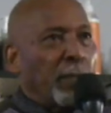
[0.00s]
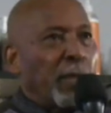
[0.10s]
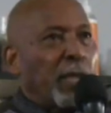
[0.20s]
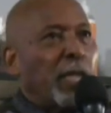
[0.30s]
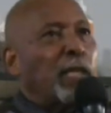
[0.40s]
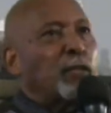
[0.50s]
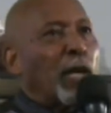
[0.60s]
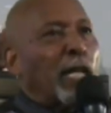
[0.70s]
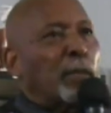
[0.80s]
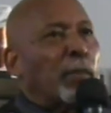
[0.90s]
Then
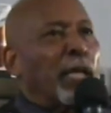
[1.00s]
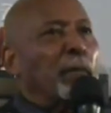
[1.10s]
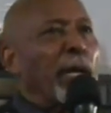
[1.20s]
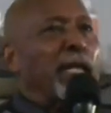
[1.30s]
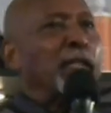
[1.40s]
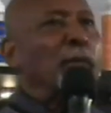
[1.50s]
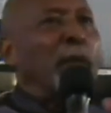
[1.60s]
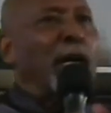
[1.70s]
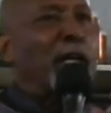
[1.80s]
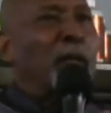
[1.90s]
tried to bring it back to
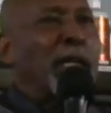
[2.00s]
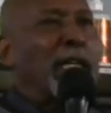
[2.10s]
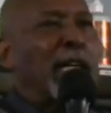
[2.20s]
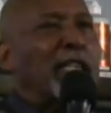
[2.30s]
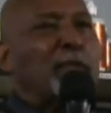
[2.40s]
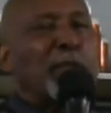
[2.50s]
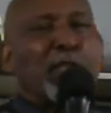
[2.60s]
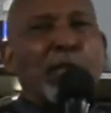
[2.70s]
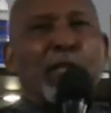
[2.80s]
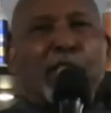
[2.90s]
America when he got his
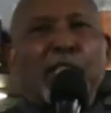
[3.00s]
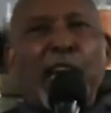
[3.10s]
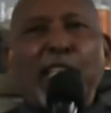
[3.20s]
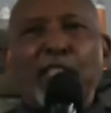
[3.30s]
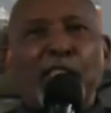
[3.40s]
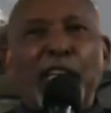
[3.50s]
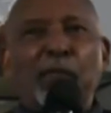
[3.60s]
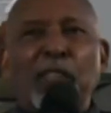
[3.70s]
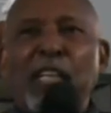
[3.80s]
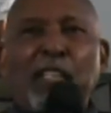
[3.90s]
mysterious cancer that
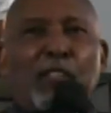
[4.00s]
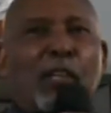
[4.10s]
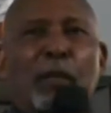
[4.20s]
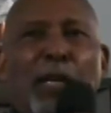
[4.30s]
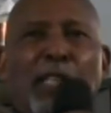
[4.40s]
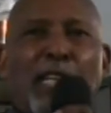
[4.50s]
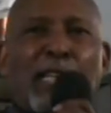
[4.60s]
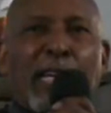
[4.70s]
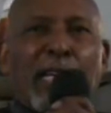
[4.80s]
took him out like that.